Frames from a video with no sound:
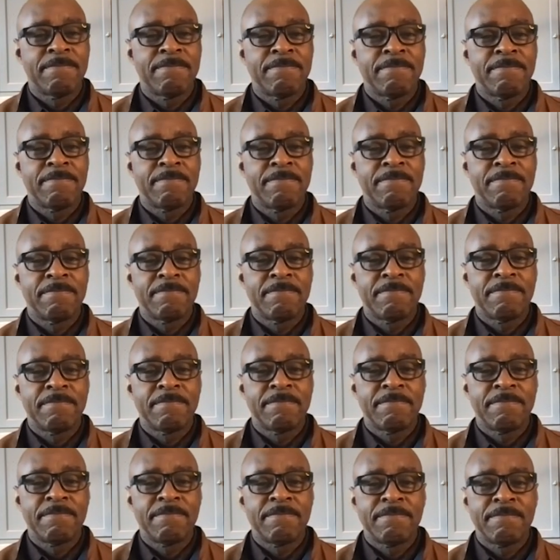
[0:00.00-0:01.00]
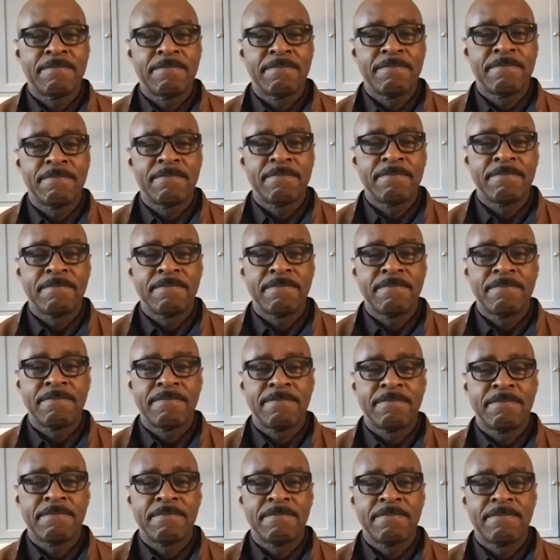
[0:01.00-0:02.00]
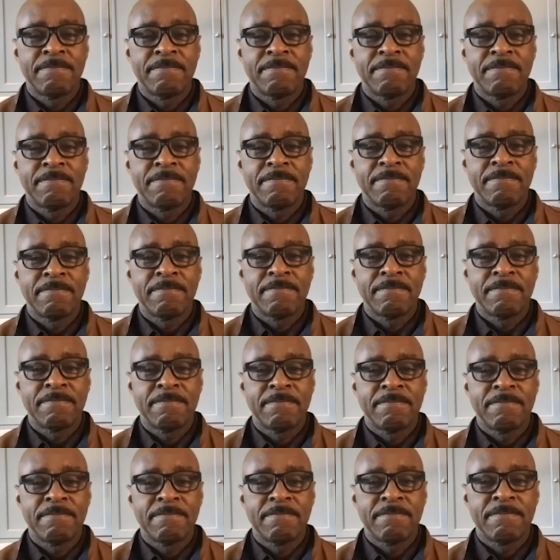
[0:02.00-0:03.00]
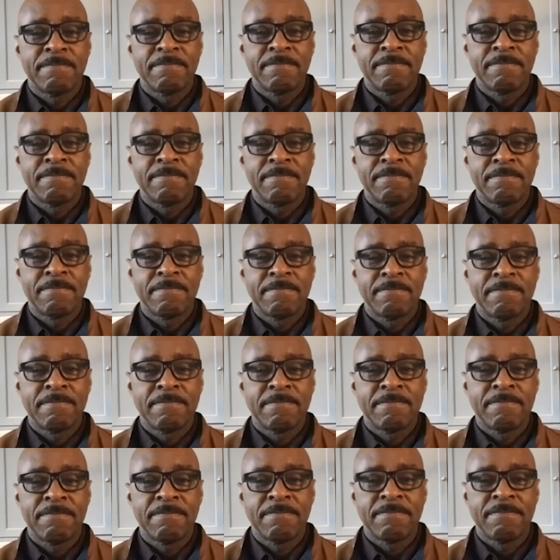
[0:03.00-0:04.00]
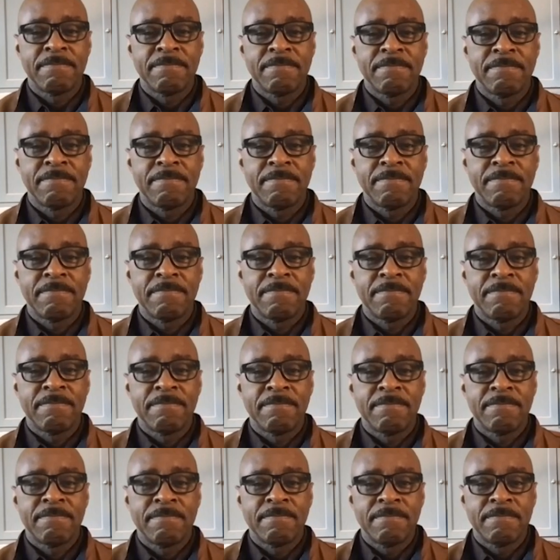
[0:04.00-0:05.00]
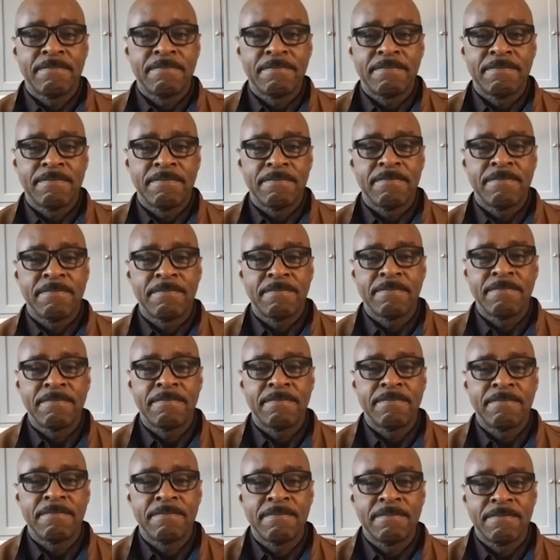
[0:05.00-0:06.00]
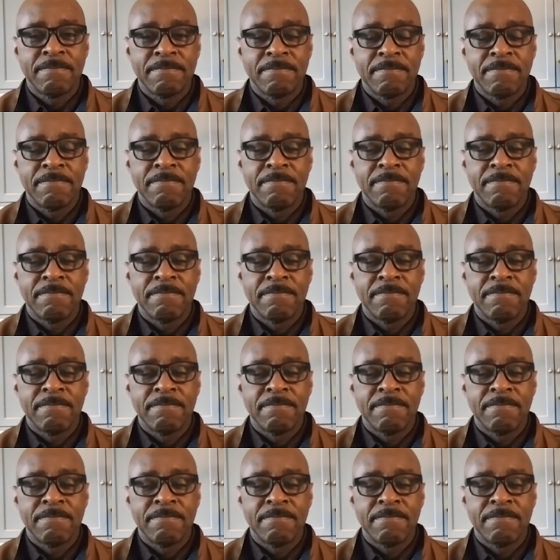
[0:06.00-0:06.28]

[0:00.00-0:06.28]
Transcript: The person shown says nothing.